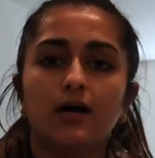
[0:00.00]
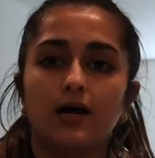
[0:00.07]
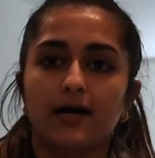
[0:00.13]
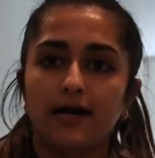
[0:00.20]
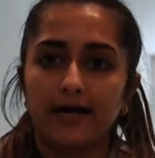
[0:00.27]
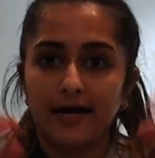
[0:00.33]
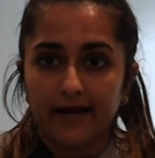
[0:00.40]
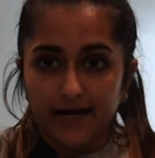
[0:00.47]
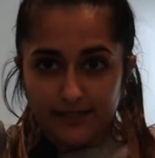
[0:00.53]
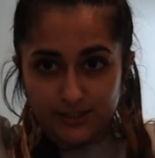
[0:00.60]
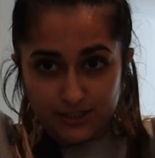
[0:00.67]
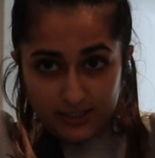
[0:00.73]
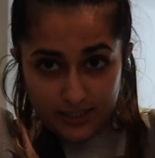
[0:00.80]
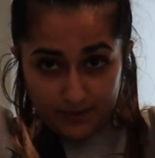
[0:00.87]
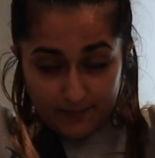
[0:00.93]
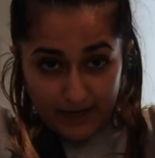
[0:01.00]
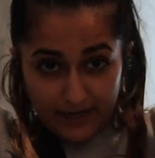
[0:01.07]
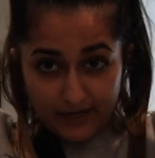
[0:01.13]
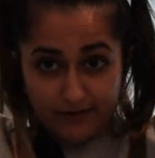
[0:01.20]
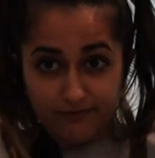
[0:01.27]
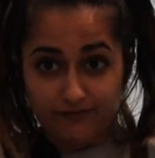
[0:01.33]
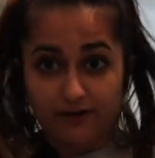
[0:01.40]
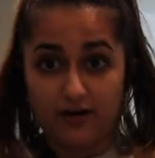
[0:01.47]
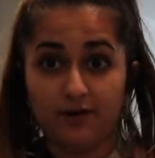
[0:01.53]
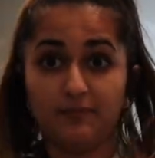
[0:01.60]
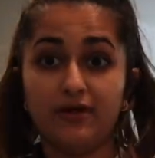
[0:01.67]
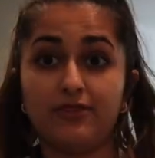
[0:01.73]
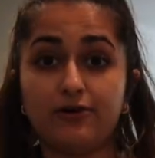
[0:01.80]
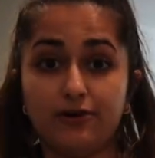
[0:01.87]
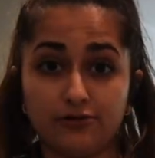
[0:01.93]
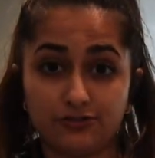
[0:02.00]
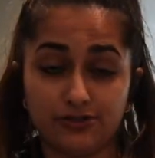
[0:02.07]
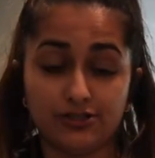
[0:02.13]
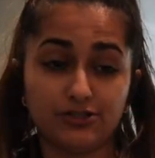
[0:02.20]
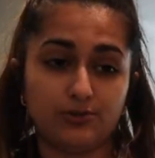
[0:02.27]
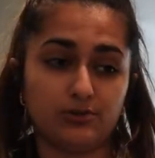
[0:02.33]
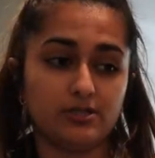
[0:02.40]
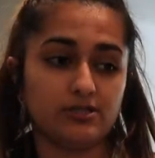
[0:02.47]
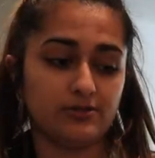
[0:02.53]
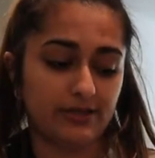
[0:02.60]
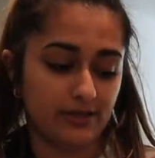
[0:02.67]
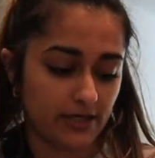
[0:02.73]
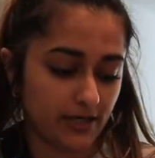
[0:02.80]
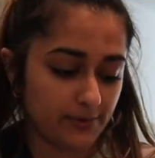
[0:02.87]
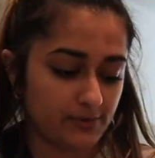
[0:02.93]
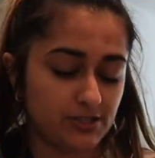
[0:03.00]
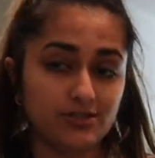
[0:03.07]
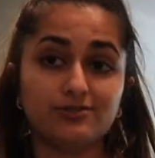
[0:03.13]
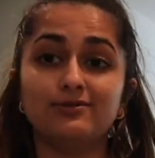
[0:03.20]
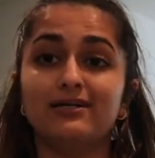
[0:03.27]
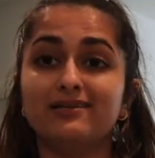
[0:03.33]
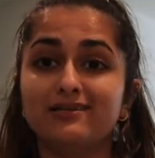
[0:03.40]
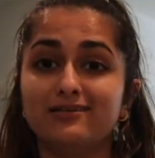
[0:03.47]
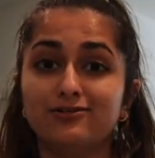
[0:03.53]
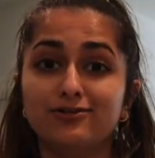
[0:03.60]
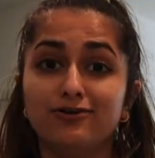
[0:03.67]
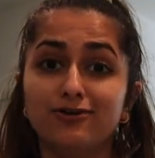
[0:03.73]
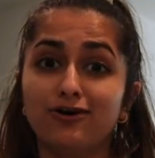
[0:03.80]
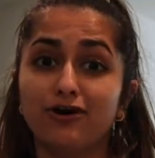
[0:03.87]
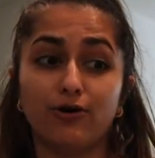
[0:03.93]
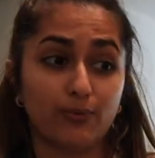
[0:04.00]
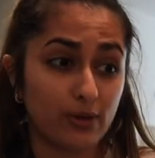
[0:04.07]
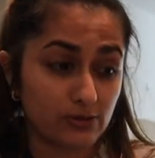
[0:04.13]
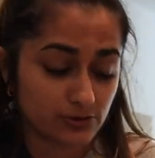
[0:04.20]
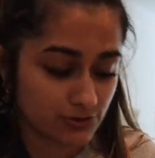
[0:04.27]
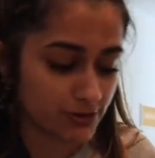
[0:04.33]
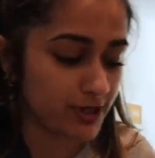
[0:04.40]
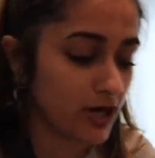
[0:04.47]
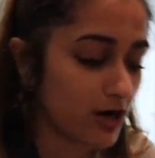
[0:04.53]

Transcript: All right, I just got back from the grocery store, so I thought I would do a little grocery